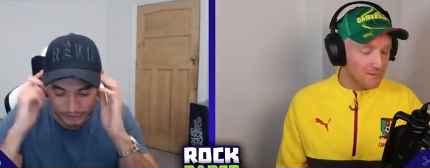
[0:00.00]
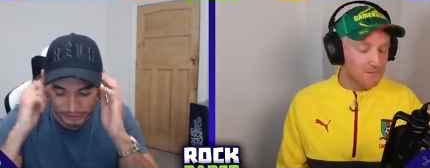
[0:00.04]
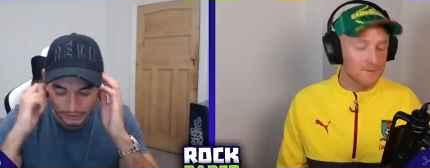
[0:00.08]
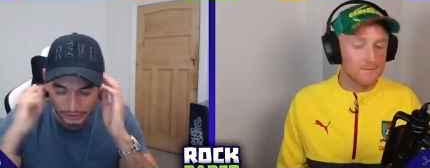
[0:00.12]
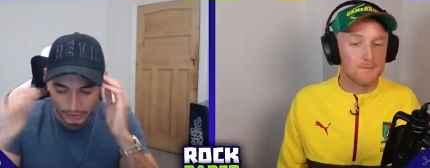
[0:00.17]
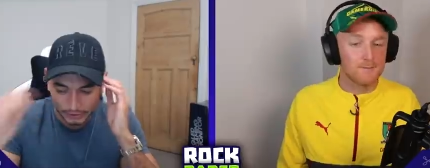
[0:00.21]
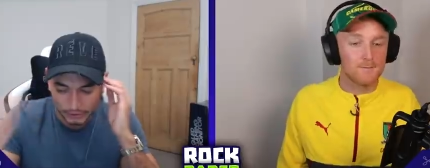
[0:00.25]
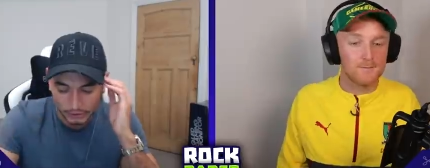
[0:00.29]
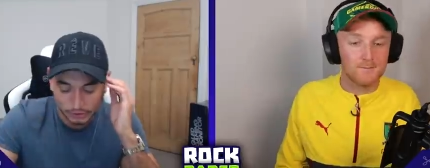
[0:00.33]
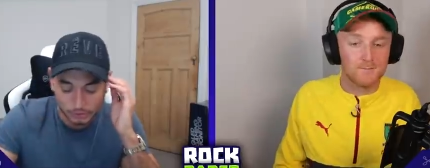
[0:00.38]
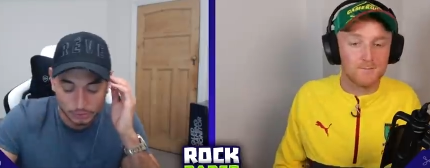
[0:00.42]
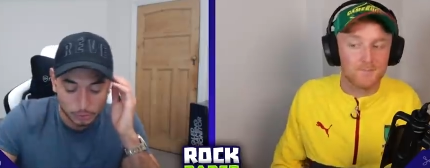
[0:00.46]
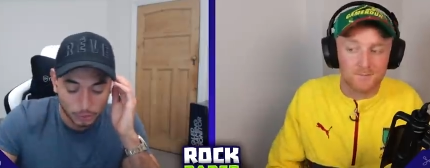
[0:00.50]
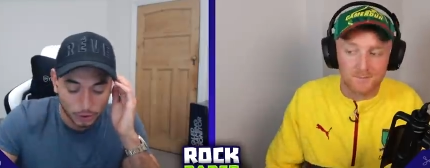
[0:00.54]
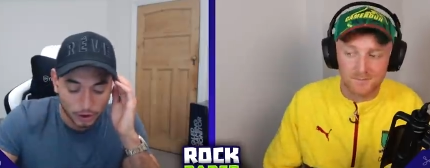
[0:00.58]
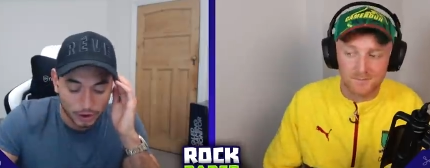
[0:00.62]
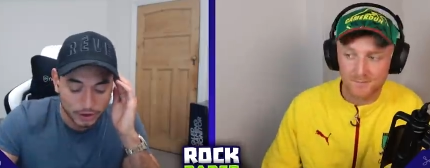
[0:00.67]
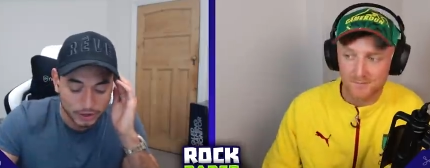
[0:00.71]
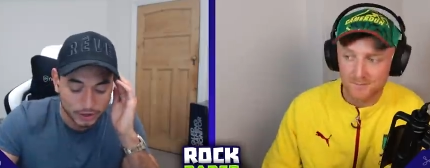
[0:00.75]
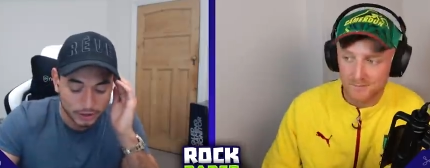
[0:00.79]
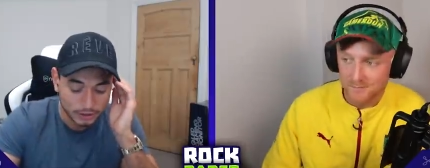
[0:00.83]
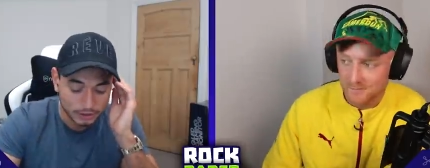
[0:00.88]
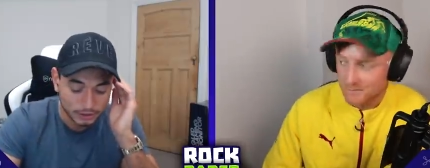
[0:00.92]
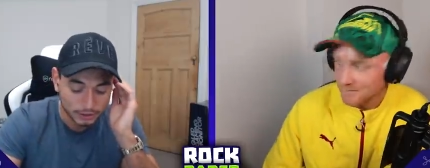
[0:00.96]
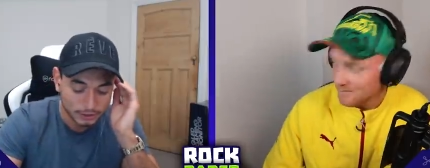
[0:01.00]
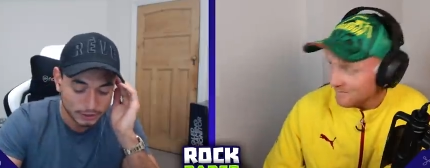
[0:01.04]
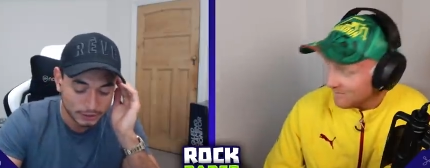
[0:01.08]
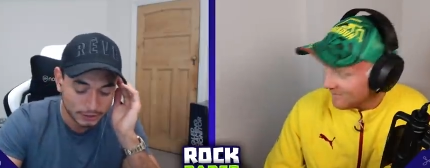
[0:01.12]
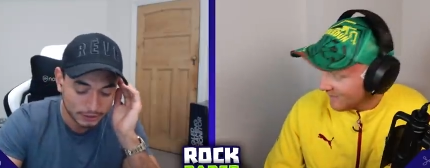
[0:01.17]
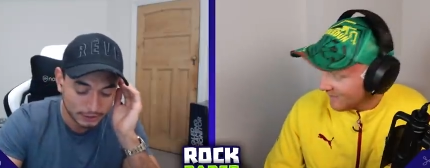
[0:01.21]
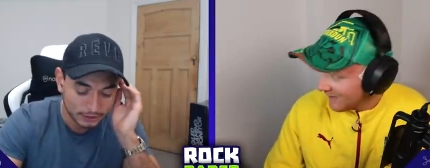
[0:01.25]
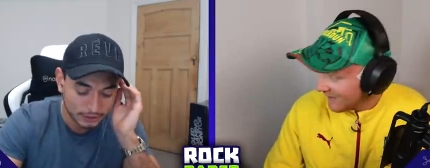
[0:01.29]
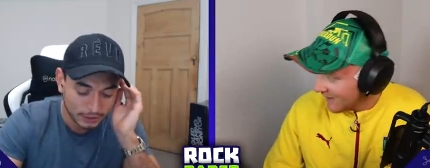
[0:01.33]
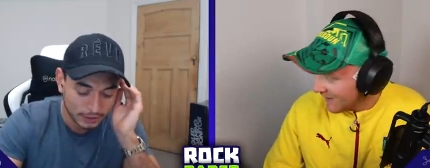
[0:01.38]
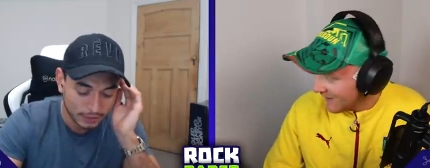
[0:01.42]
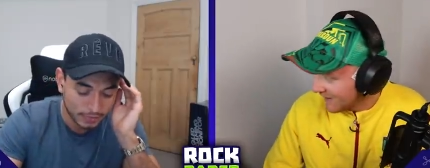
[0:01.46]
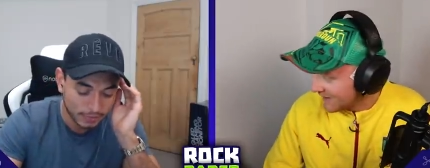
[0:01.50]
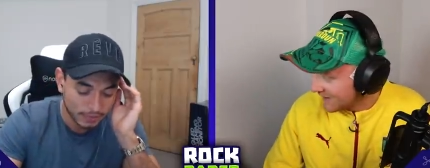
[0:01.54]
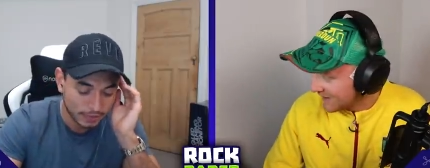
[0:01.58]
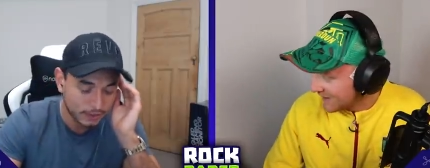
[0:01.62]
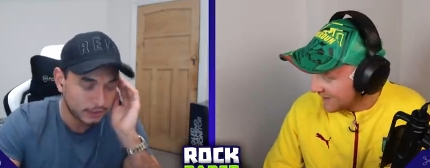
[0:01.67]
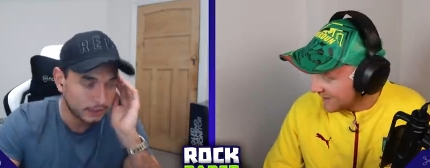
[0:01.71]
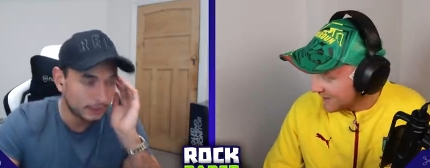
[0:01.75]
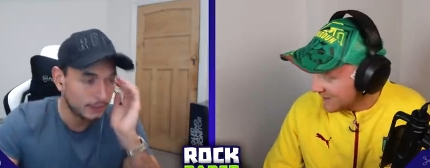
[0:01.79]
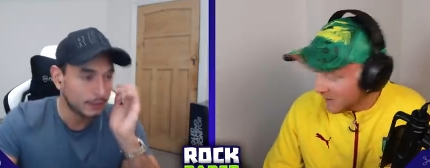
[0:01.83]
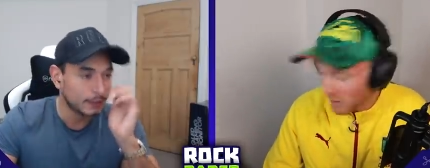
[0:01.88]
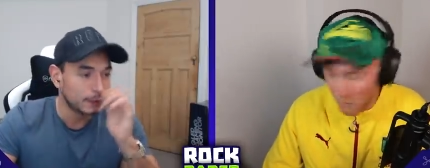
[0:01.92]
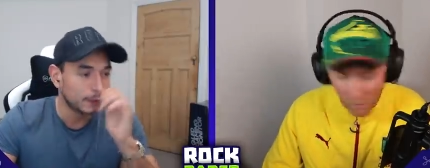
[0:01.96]
Speaker 1: Just one.
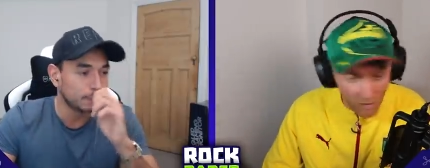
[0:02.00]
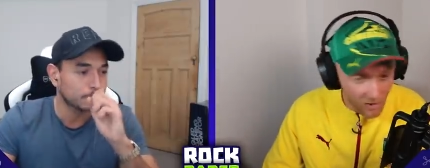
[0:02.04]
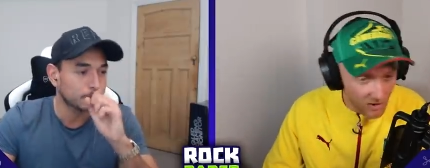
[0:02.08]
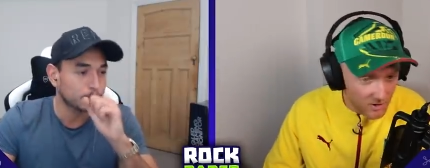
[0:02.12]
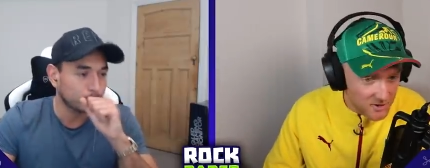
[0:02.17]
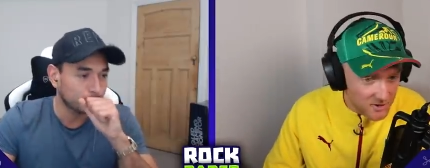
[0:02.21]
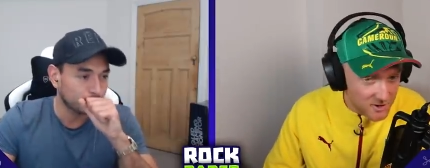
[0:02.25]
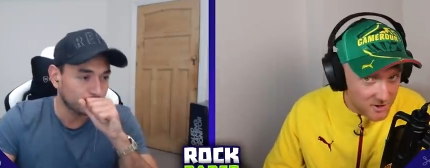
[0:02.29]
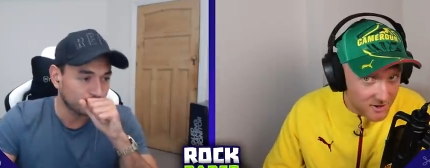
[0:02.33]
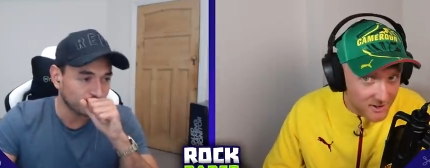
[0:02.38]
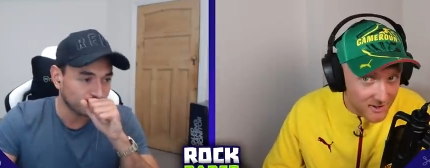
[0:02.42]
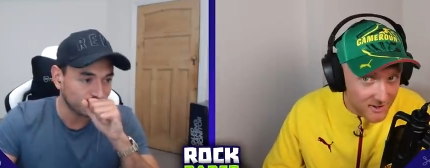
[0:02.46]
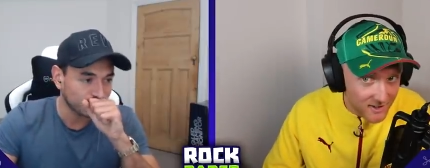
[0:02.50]
To watch.